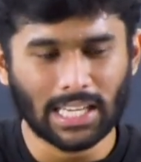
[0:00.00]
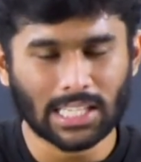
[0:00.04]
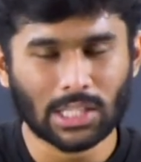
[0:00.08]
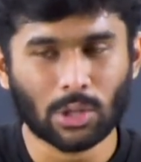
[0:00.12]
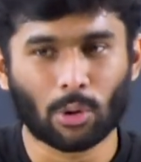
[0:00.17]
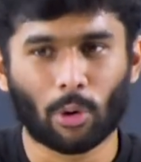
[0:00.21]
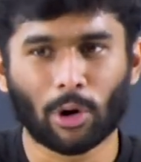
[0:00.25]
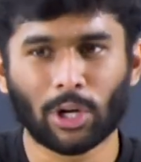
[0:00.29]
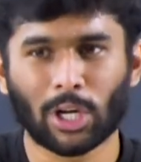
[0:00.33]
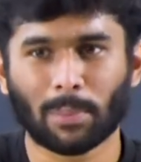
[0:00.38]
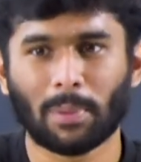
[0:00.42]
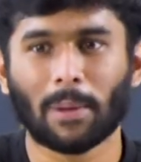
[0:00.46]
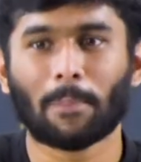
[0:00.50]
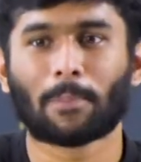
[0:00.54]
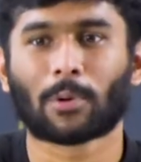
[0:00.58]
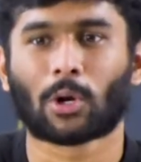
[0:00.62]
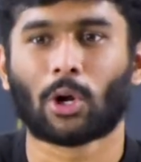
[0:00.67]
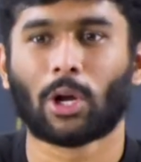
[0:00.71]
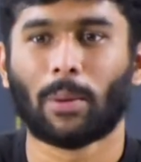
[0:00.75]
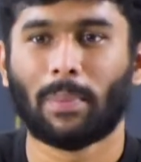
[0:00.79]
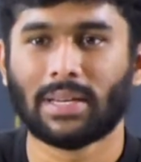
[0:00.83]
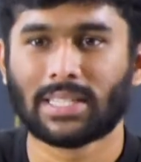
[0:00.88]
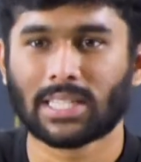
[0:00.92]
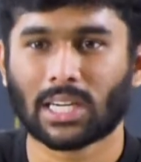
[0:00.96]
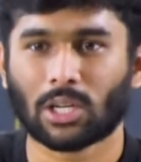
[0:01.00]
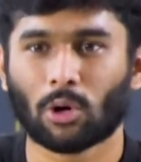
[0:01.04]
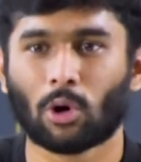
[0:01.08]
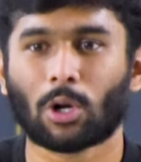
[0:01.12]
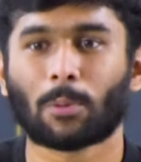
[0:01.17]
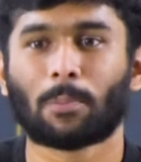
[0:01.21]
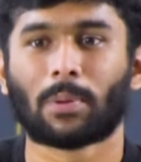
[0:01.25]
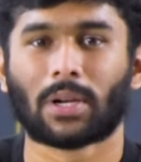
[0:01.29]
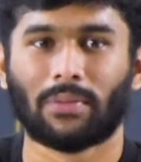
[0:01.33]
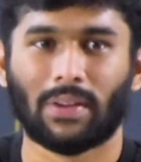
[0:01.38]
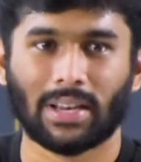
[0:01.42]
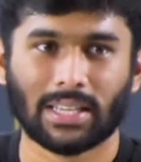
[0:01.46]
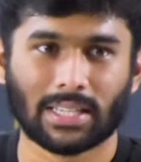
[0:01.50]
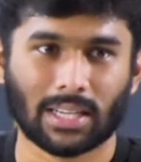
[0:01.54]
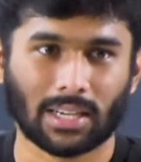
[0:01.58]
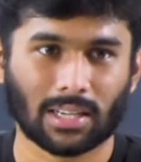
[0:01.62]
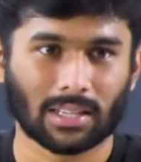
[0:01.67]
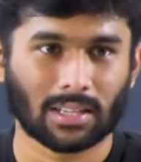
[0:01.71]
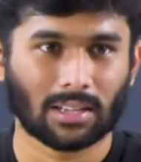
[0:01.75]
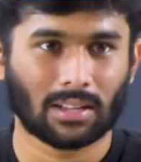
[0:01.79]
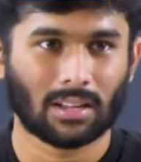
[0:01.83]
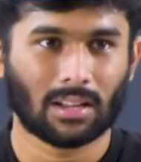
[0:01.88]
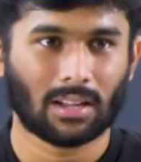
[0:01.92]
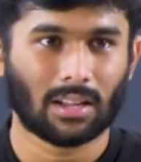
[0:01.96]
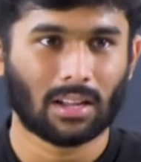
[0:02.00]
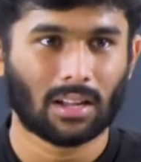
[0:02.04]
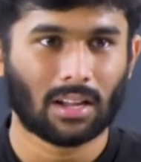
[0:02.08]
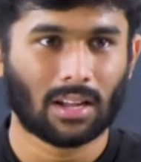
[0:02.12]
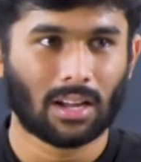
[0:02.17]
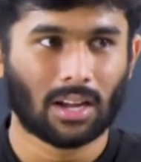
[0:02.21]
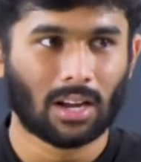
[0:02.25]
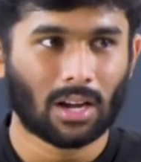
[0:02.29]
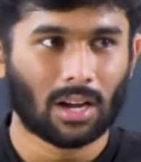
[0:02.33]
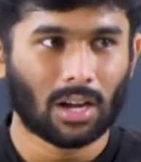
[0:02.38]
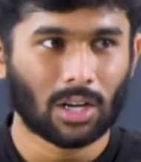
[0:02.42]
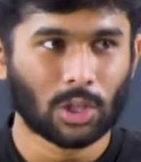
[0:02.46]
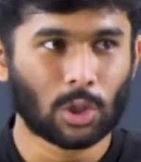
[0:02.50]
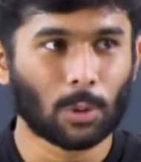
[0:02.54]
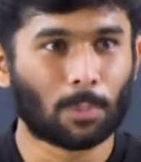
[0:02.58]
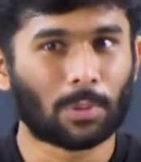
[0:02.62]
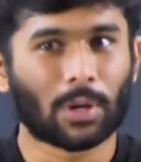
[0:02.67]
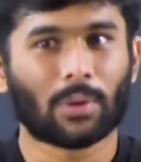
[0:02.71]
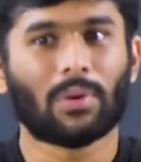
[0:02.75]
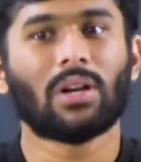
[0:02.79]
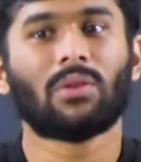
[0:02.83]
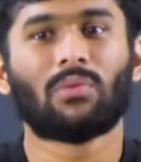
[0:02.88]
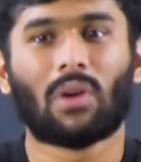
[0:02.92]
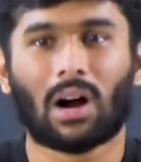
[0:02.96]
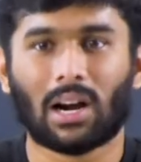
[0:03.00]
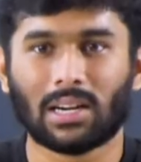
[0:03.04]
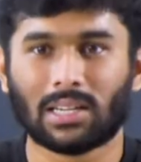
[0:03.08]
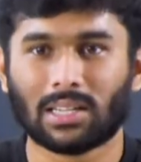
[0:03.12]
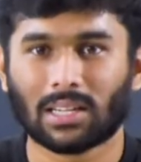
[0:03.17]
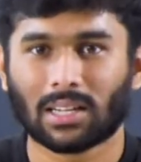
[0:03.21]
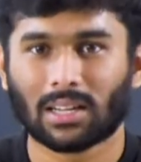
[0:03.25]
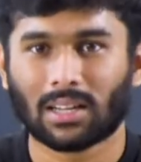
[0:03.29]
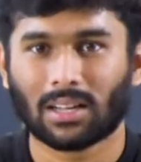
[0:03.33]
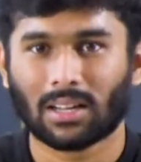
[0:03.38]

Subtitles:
going to be prohibited or prevented. To prevent what?